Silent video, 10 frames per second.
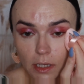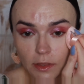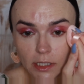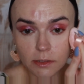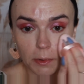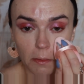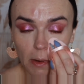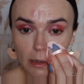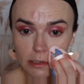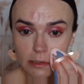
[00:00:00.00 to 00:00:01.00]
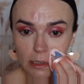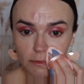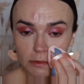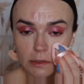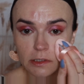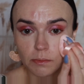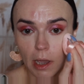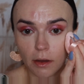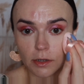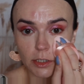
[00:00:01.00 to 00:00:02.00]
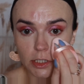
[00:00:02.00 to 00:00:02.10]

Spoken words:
I think it's been a while since I've used this powder